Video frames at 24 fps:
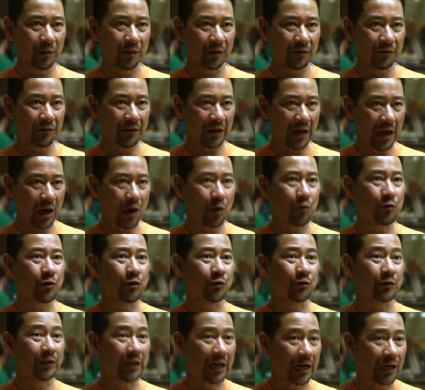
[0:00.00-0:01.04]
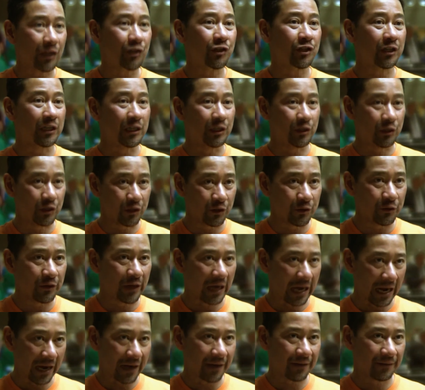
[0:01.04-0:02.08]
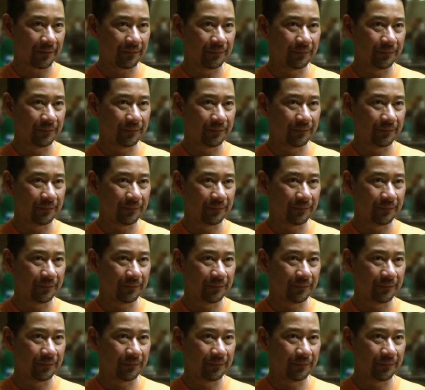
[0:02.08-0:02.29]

of how you can actually do that.